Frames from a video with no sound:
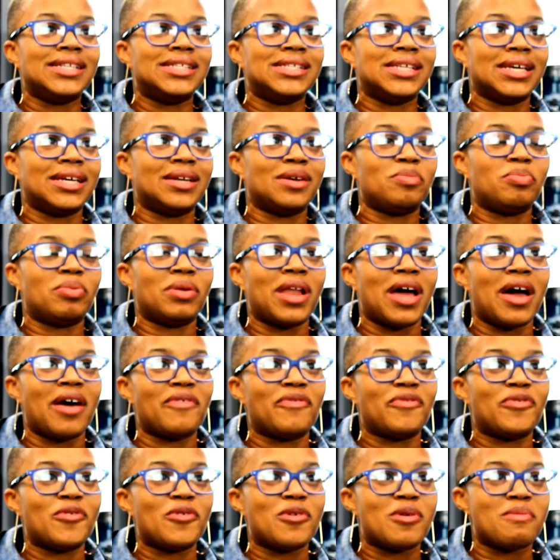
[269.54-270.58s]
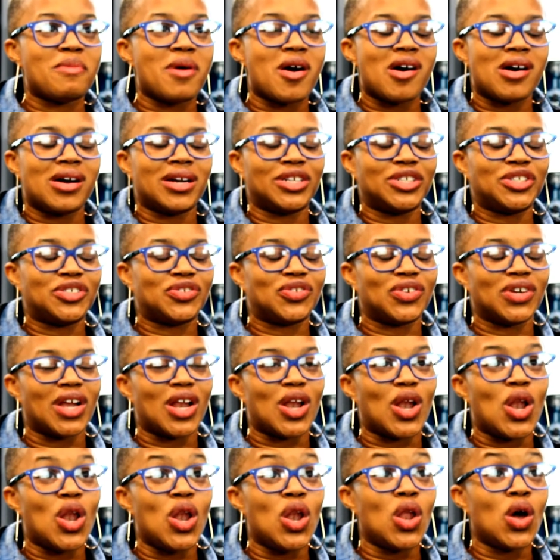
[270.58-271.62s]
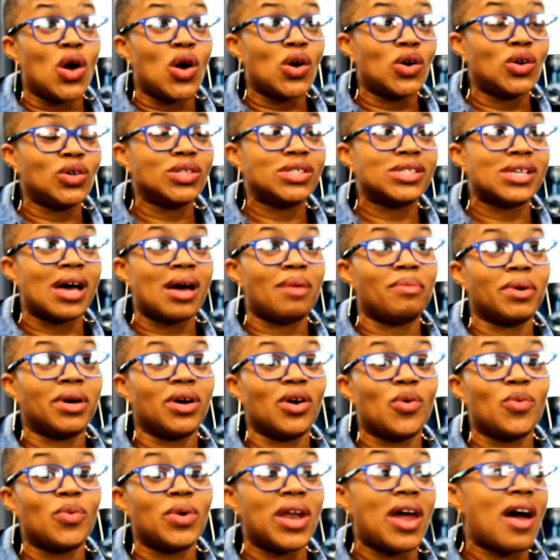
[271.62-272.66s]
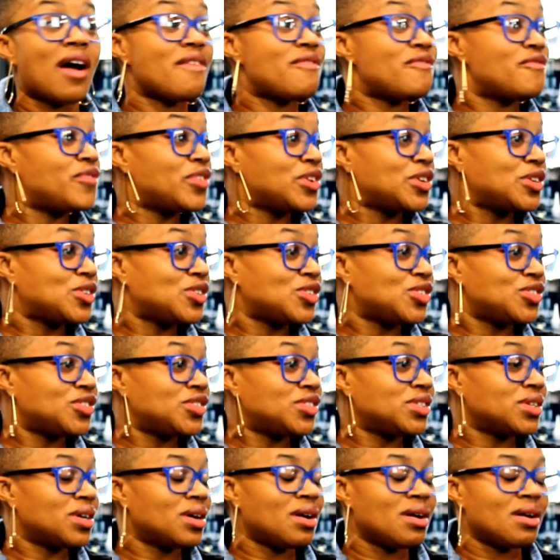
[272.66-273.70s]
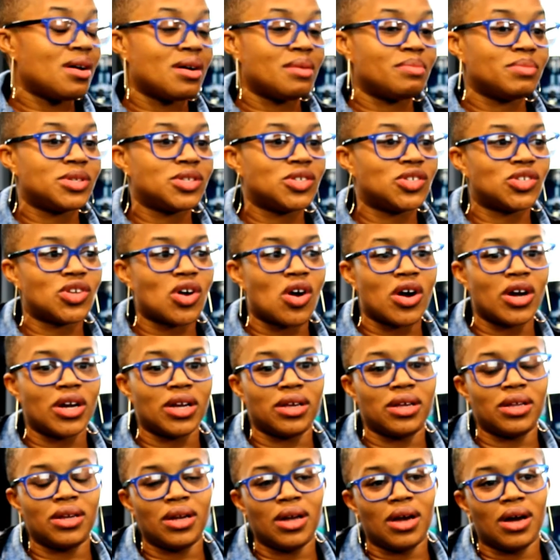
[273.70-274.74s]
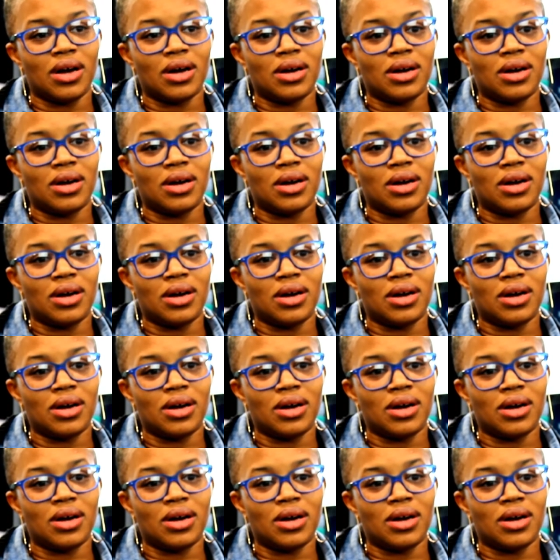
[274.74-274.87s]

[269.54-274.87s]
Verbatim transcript: did a platform artistry a long time ago when I first um, started.